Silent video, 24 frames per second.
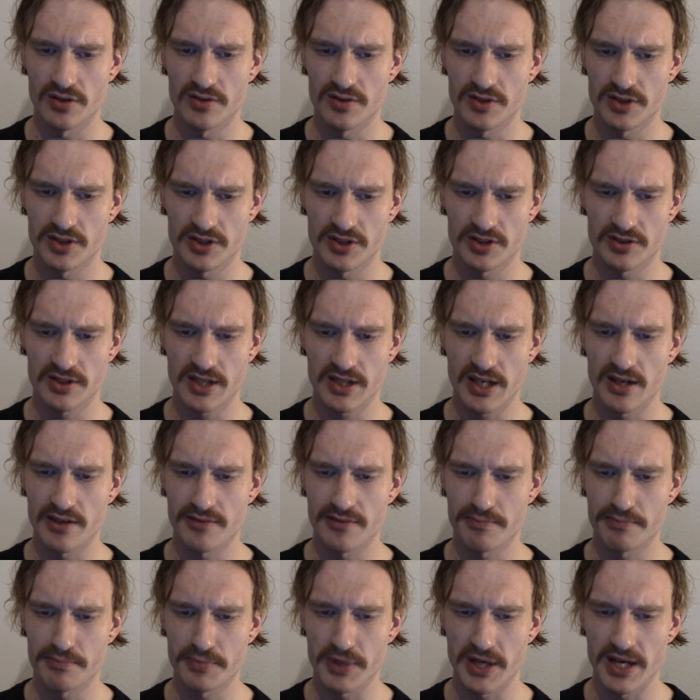just kind
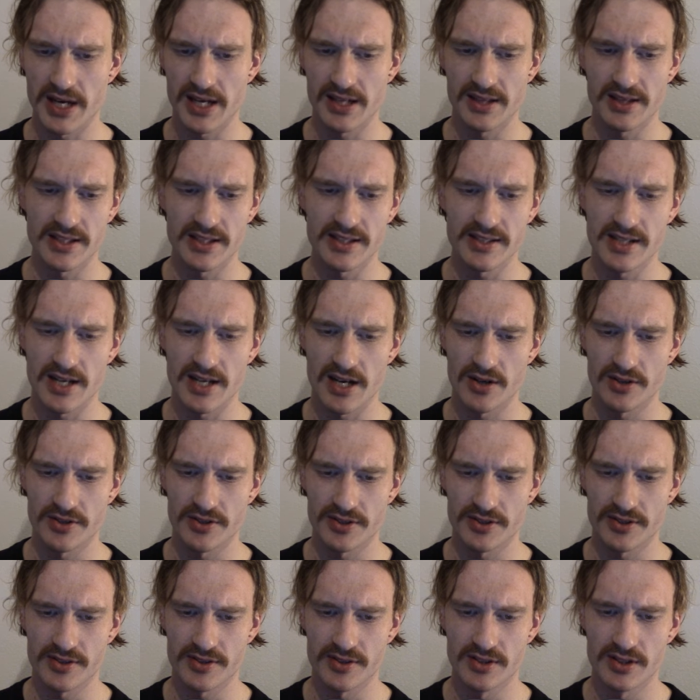of behind these
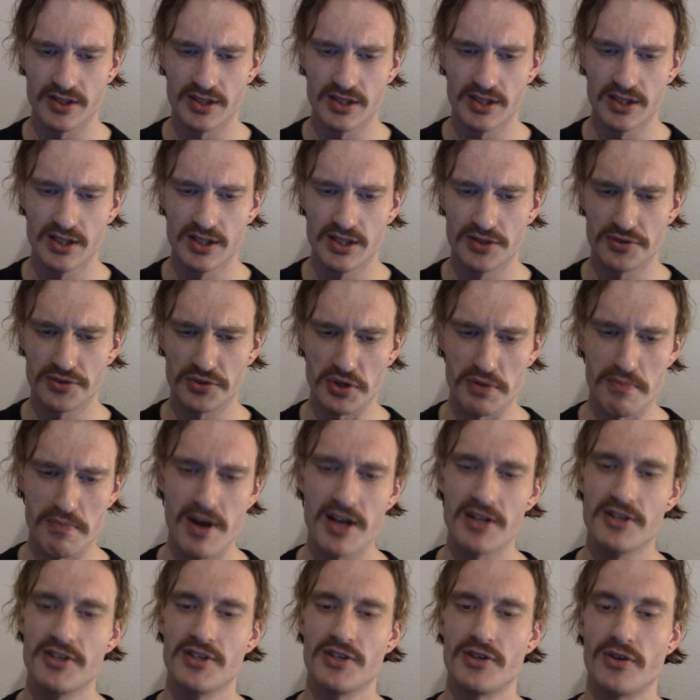houses. So
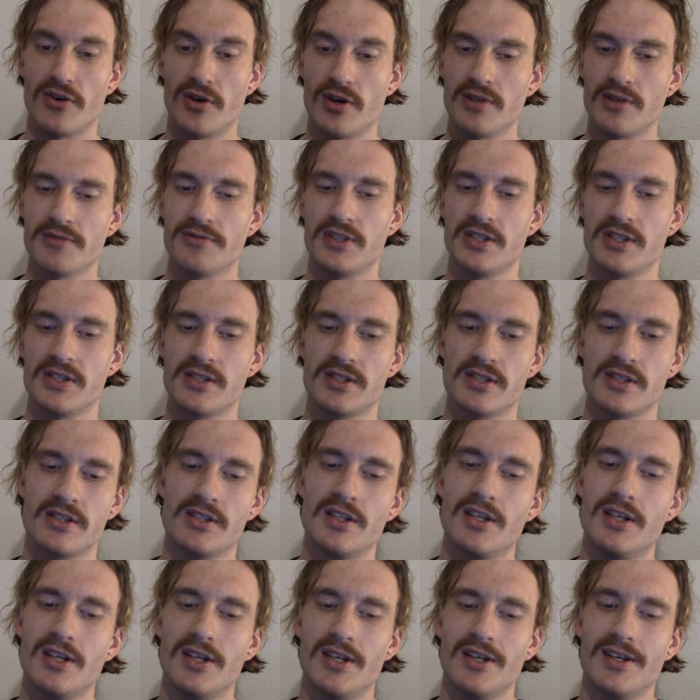imagine all of this
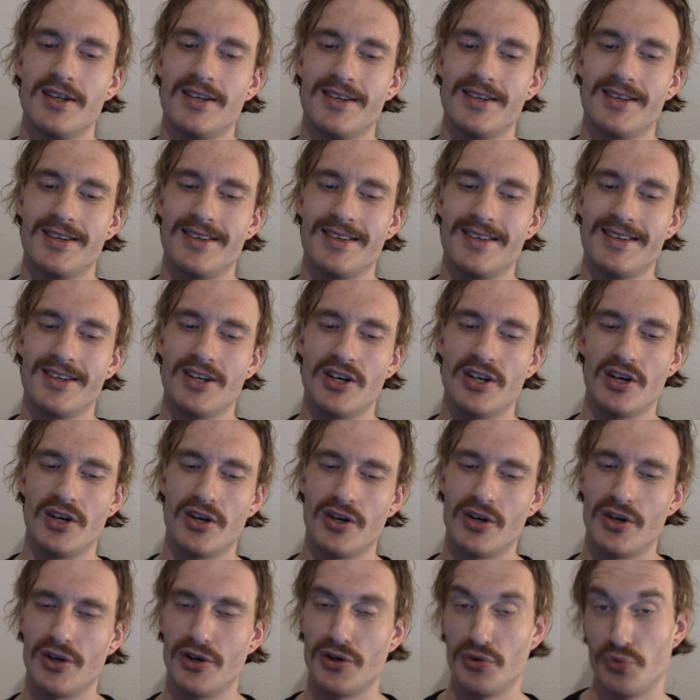
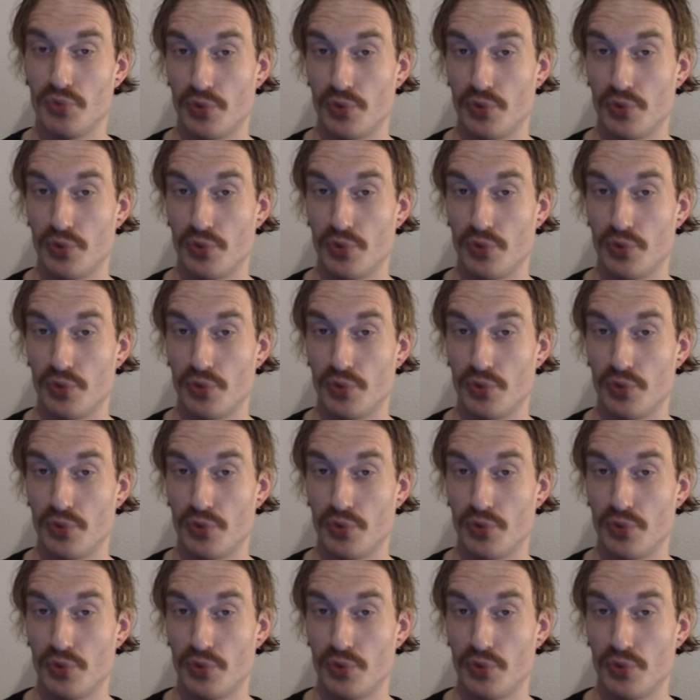on